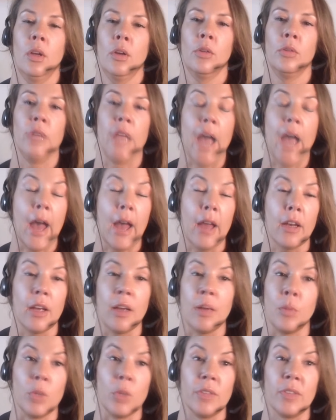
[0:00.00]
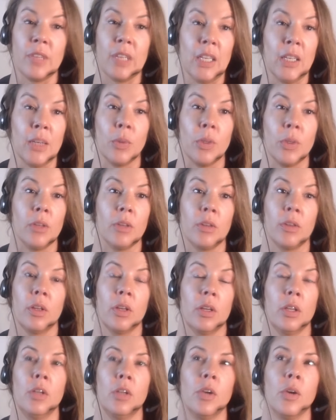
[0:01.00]
Yeah, and we're dealing with,
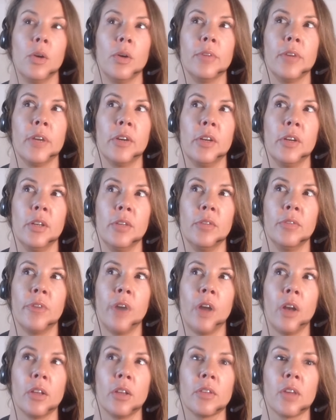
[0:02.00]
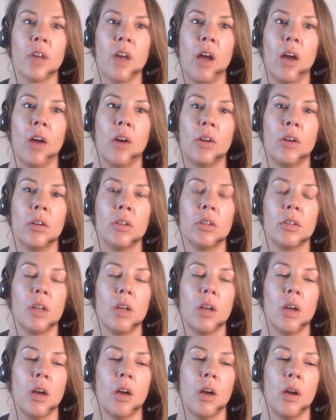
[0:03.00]
you know, a very volatile
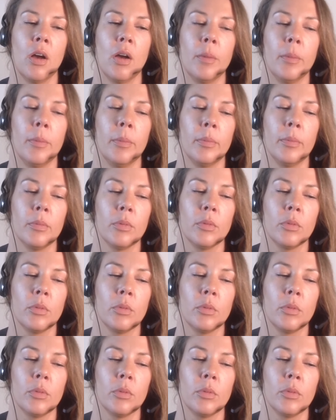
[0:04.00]
um,